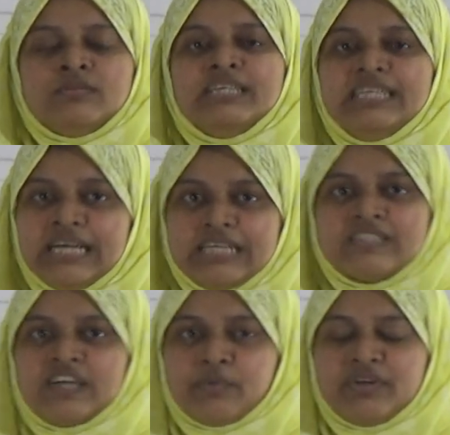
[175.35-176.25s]
in a
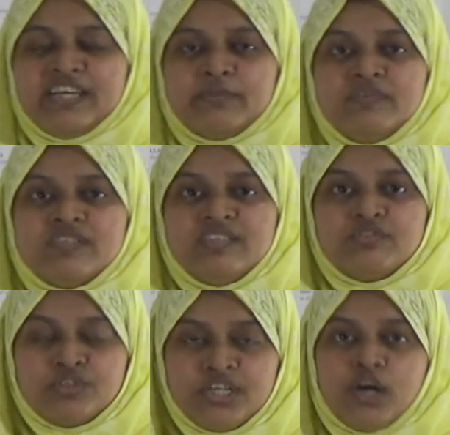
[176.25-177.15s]
summary, that means in
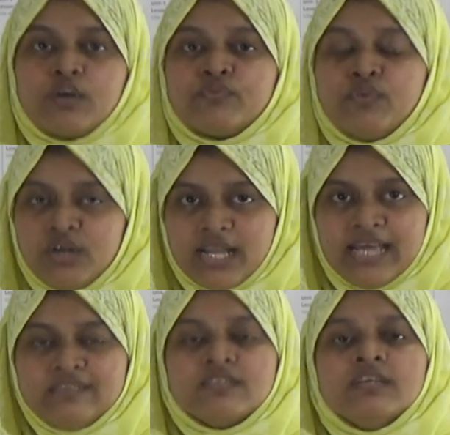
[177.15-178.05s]
3 or 4
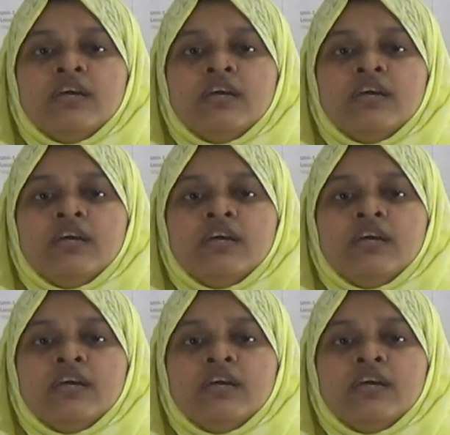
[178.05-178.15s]
lines,